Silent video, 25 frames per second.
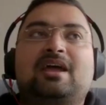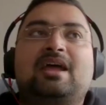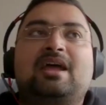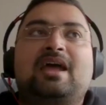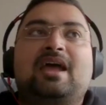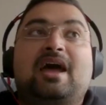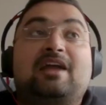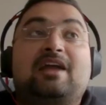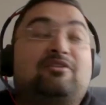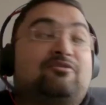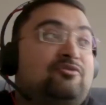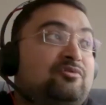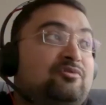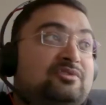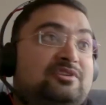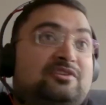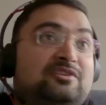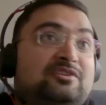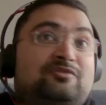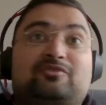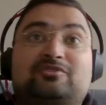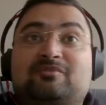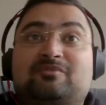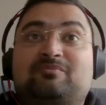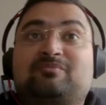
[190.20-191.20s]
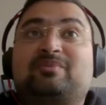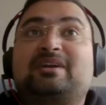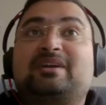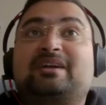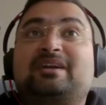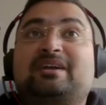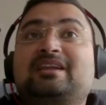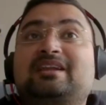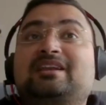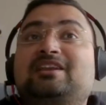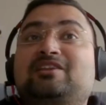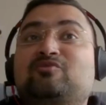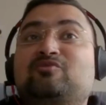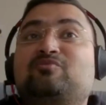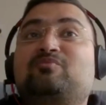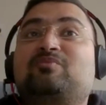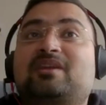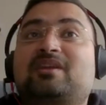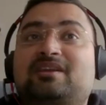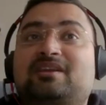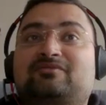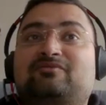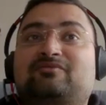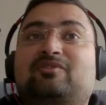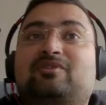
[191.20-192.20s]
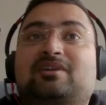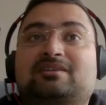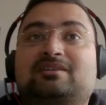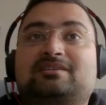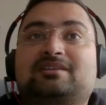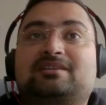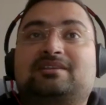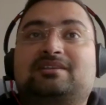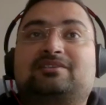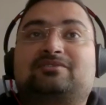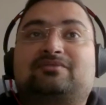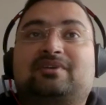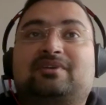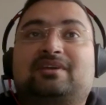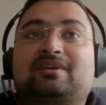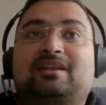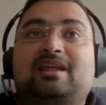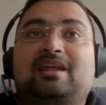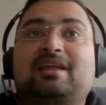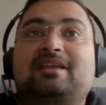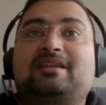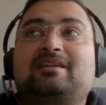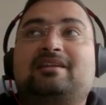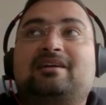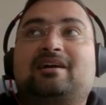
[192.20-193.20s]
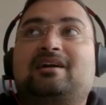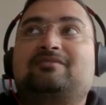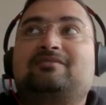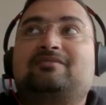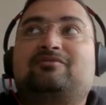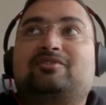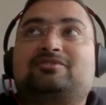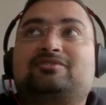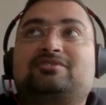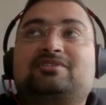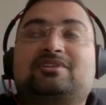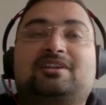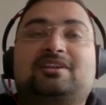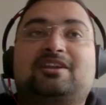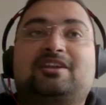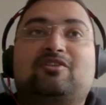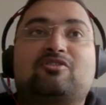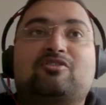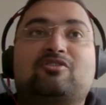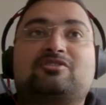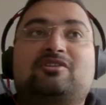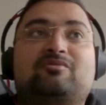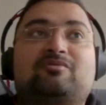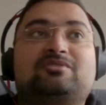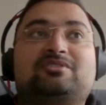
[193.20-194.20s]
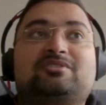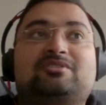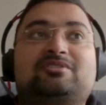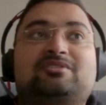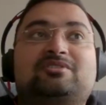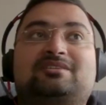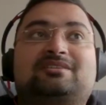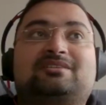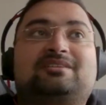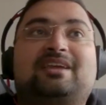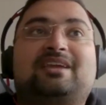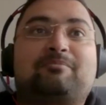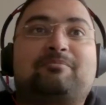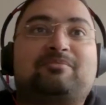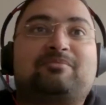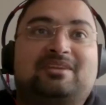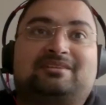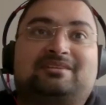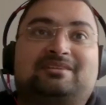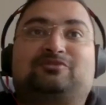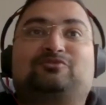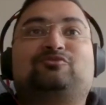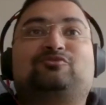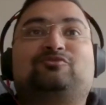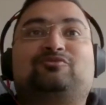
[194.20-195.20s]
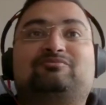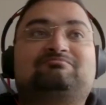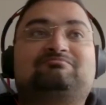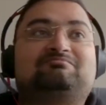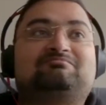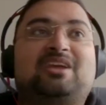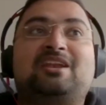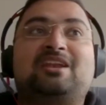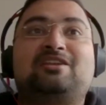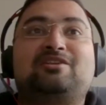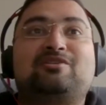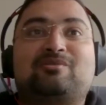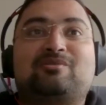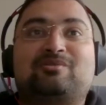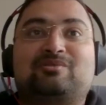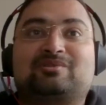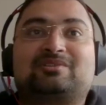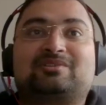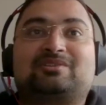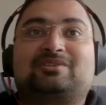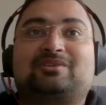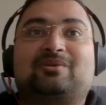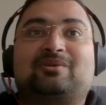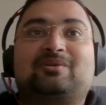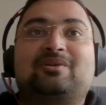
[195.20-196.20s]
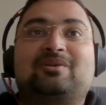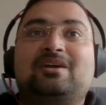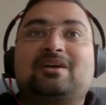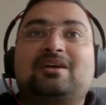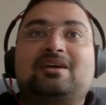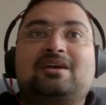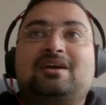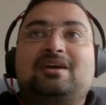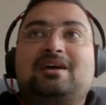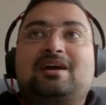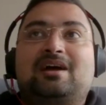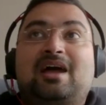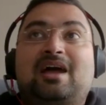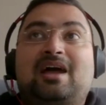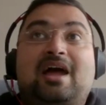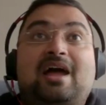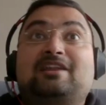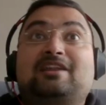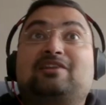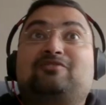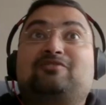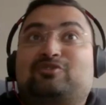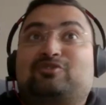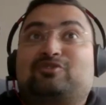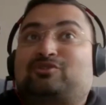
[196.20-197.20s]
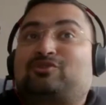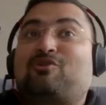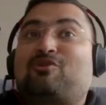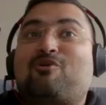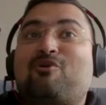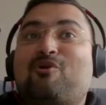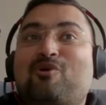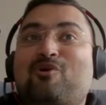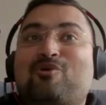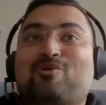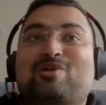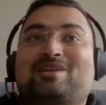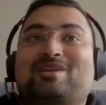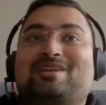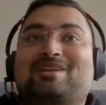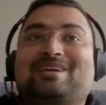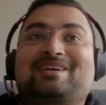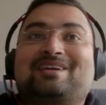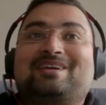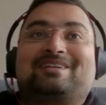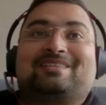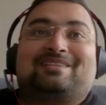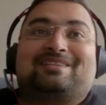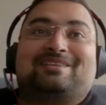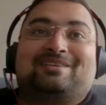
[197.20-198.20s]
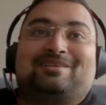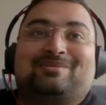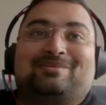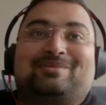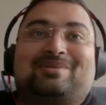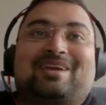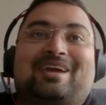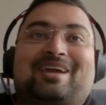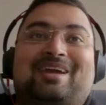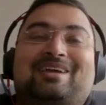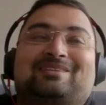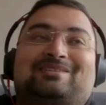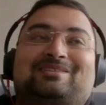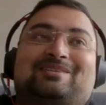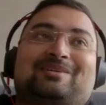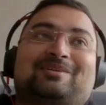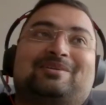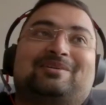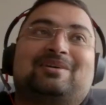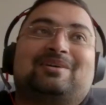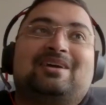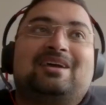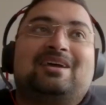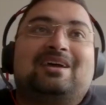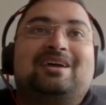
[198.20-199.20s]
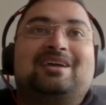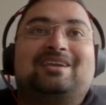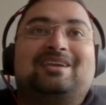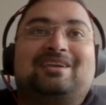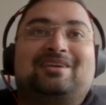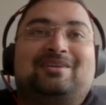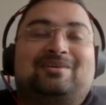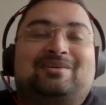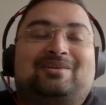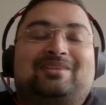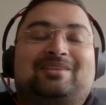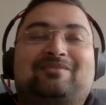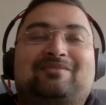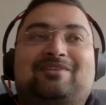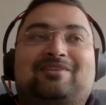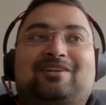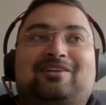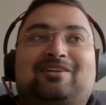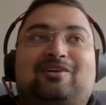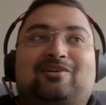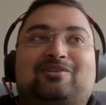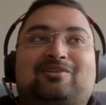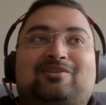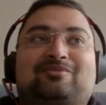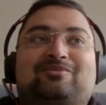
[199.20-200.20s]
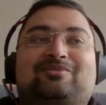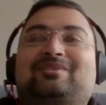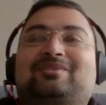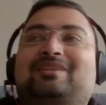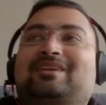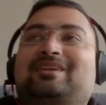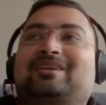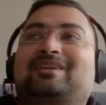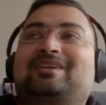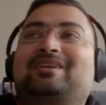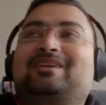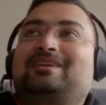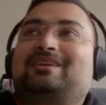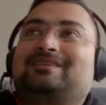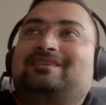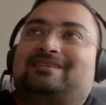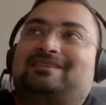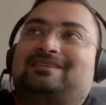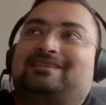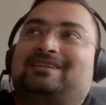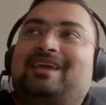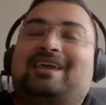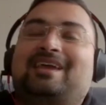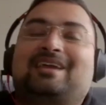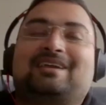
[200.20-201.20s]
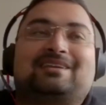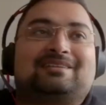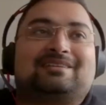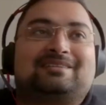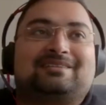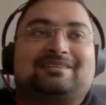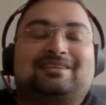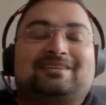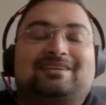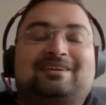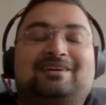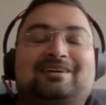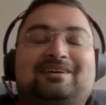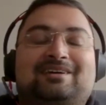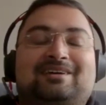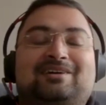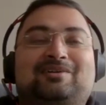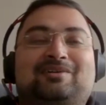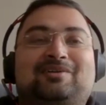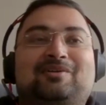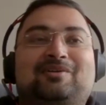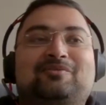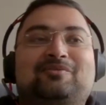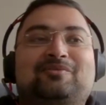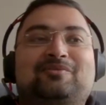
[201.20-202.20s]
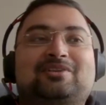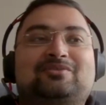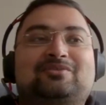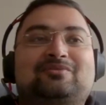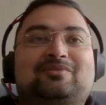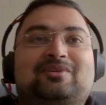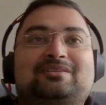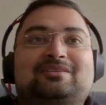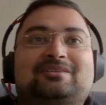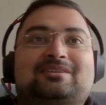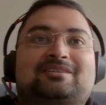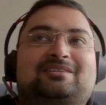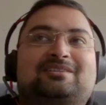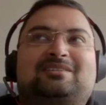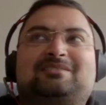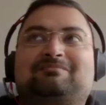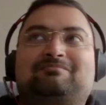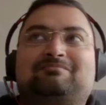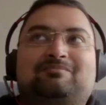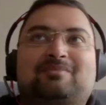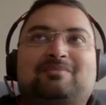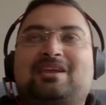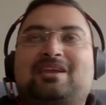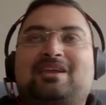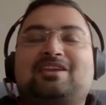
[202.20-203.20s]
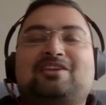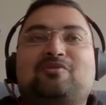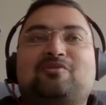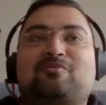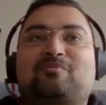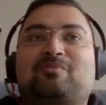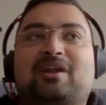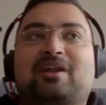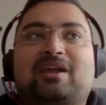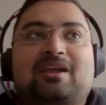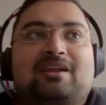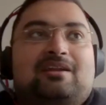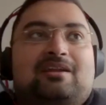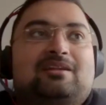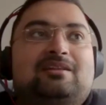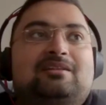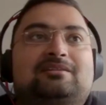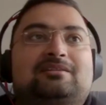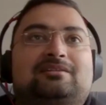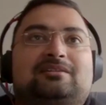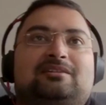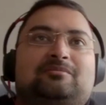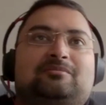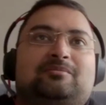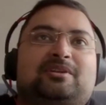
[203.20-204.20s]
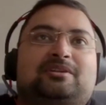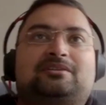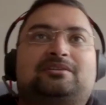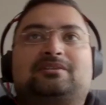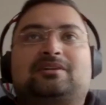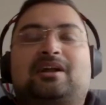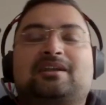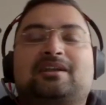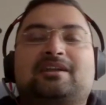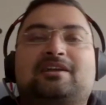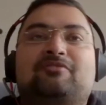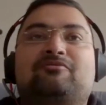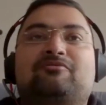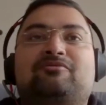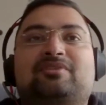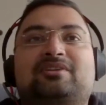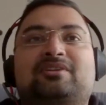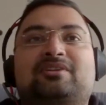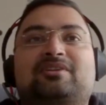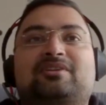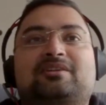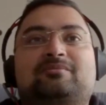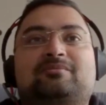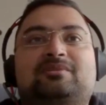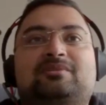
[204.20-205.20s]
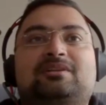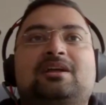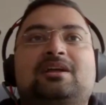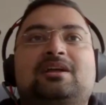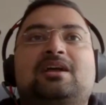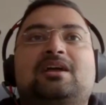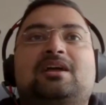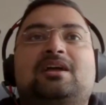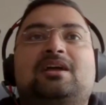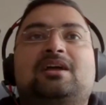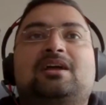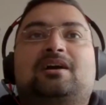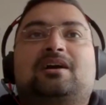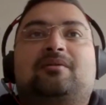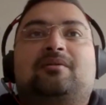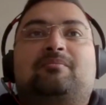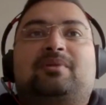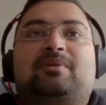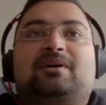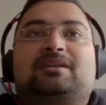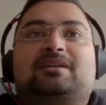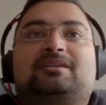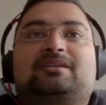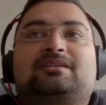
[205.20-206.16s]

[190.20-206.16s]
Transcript: And of course, it was a pretty new place for us as well. And unfortunately, lockdown just kept us indoors. So, and it was cold here in the UK. So, there were a lot of these things which were just making your brain a little bit uncomfortable. But